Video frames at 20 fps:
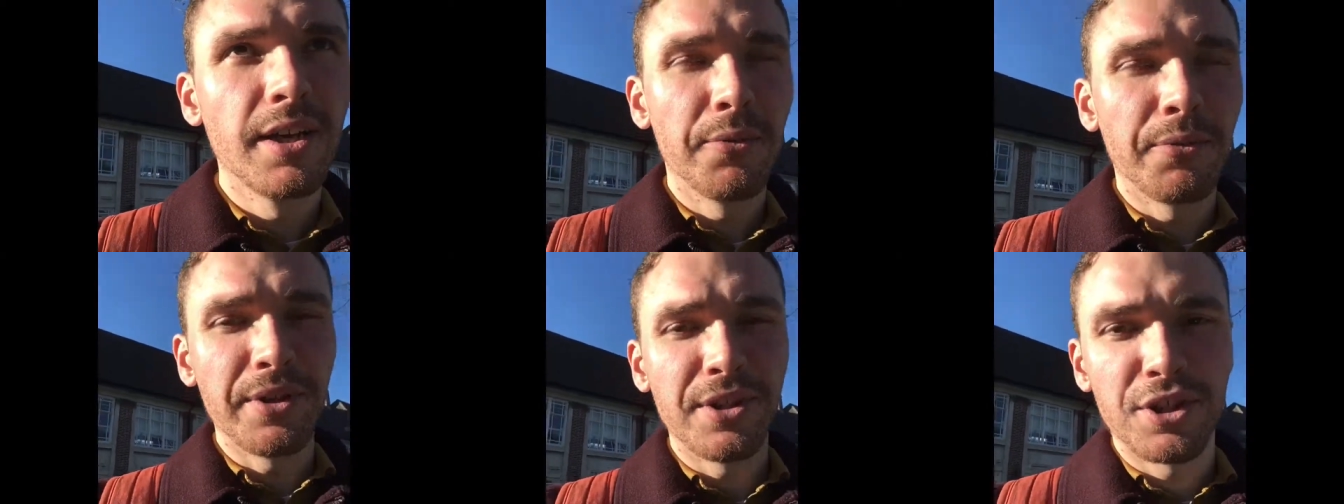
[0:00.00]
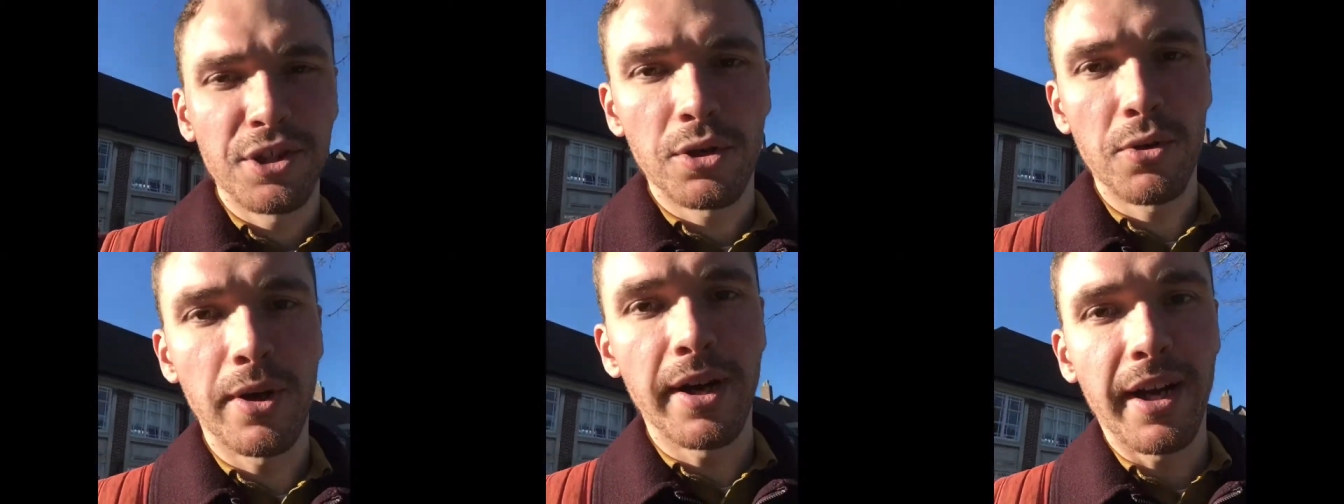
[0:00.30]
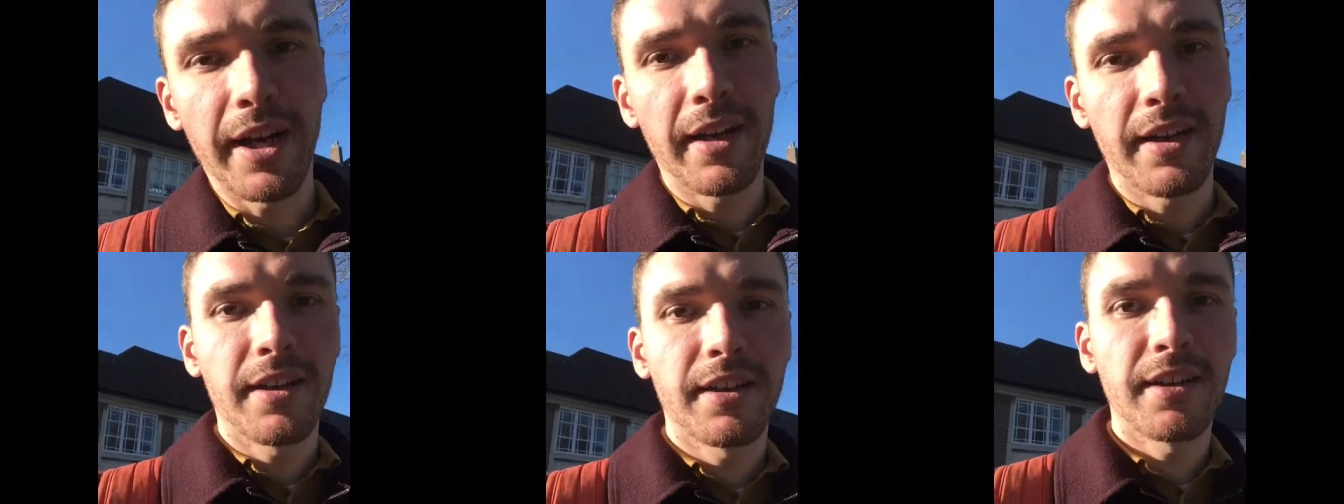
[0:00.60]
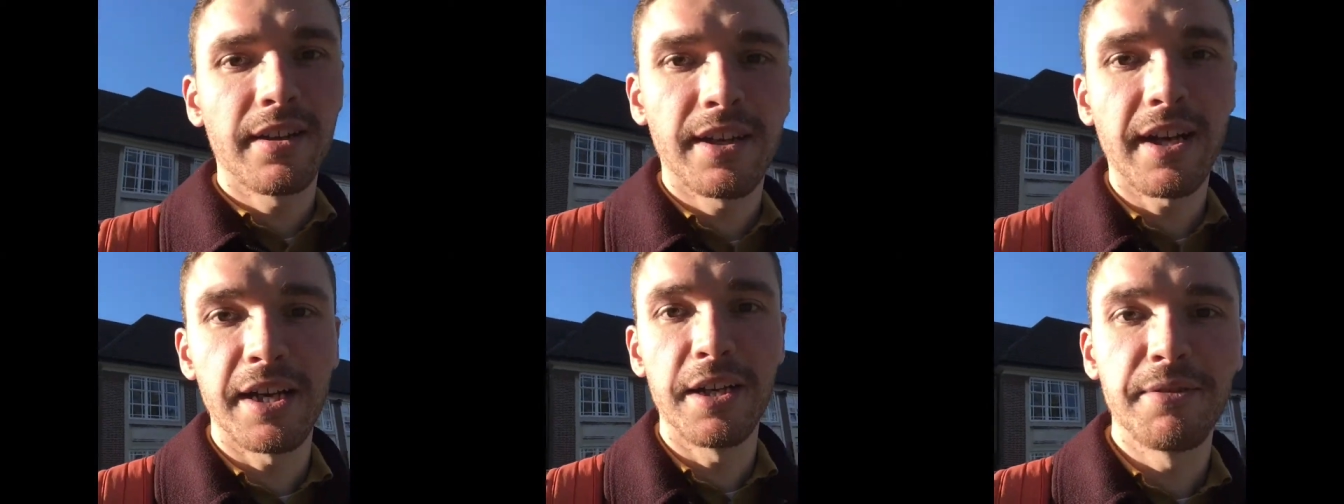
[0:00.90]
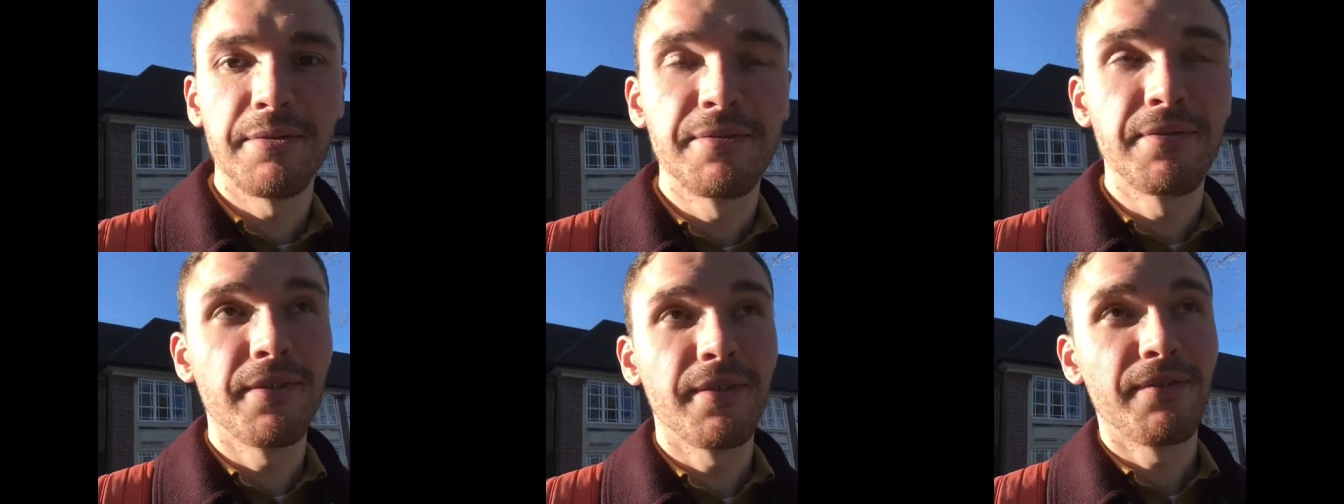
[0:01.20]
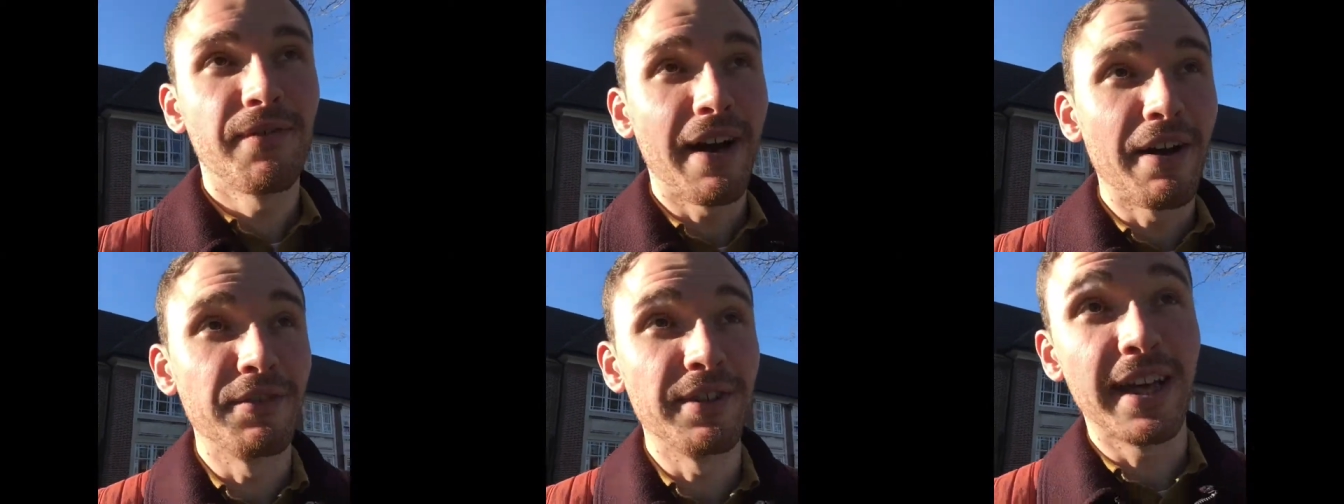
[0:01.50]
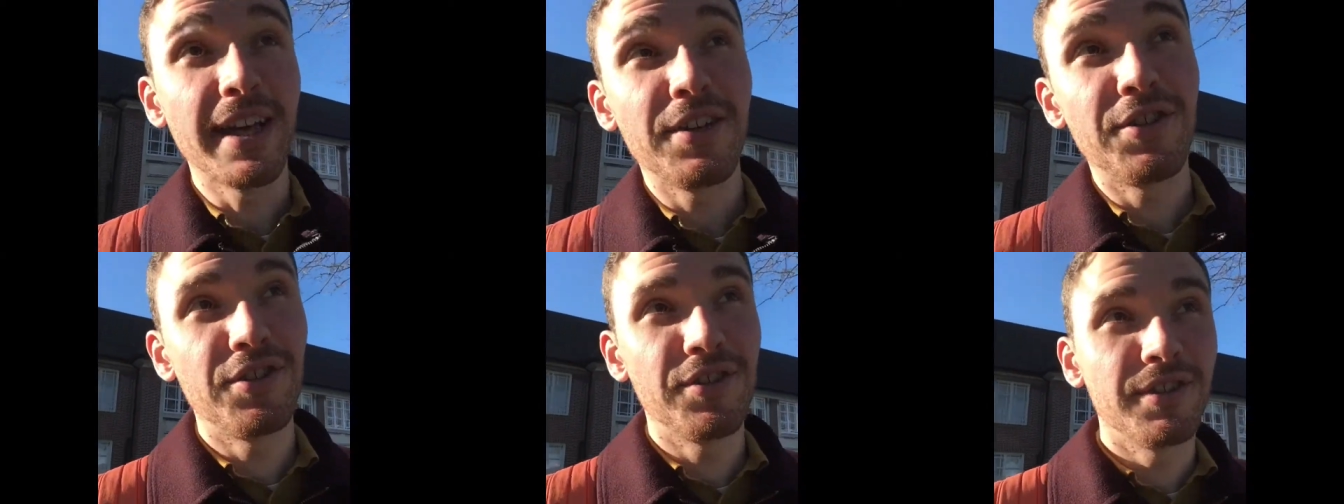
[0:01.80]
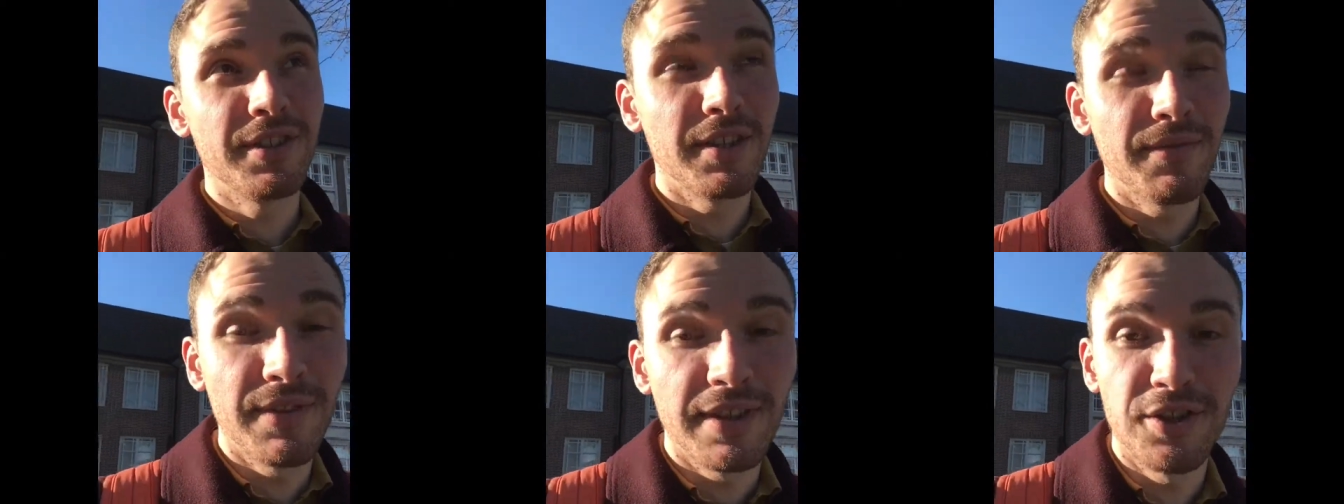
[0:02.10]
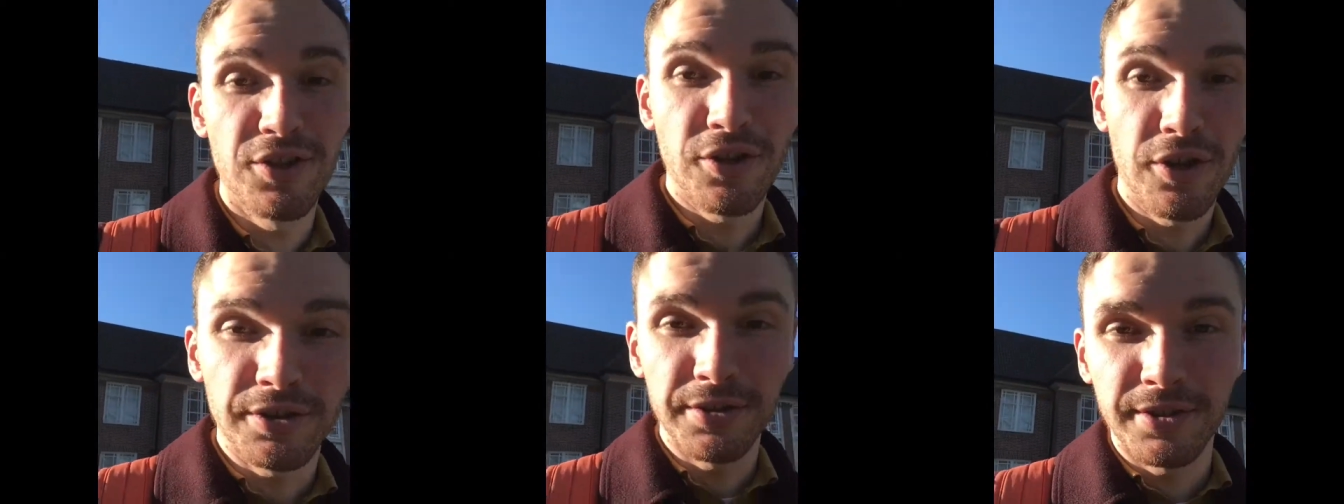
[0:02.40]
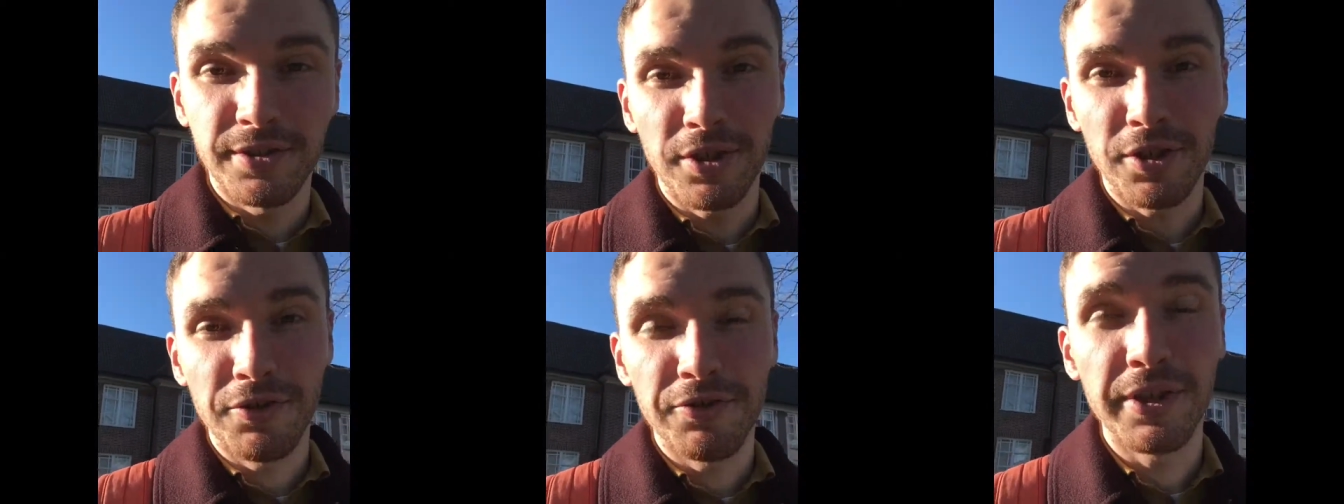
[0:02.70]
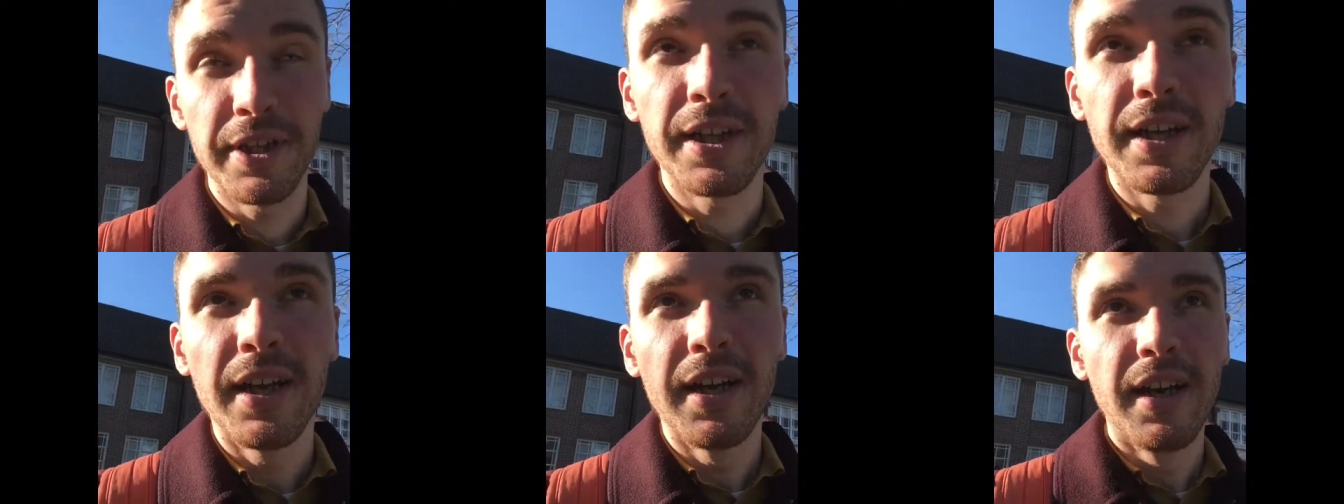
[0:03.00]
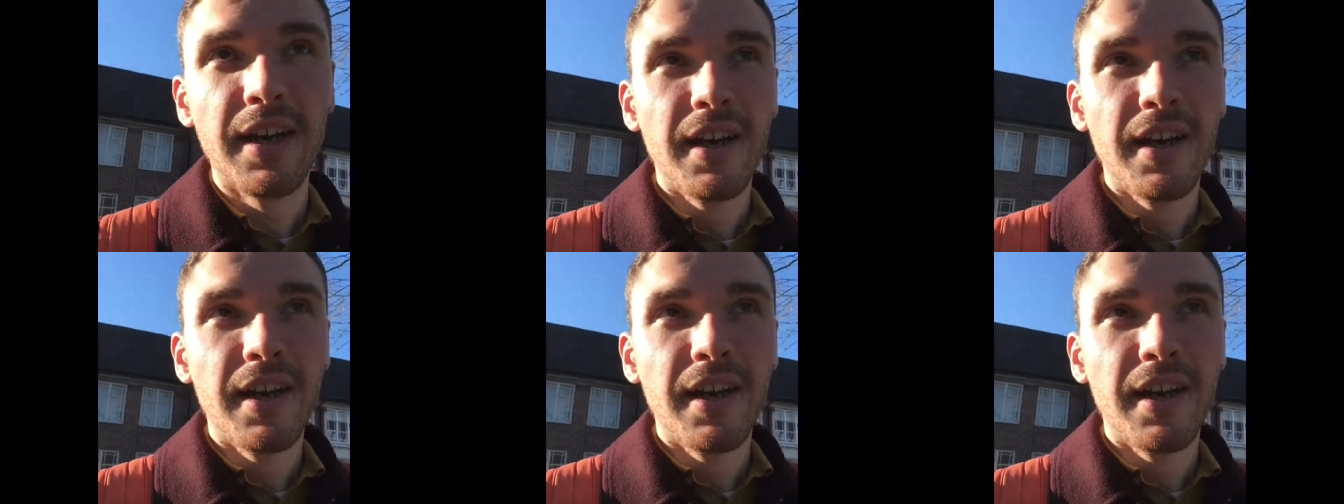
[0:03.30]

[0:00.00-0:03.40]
which are quite kind of foundations of the short story.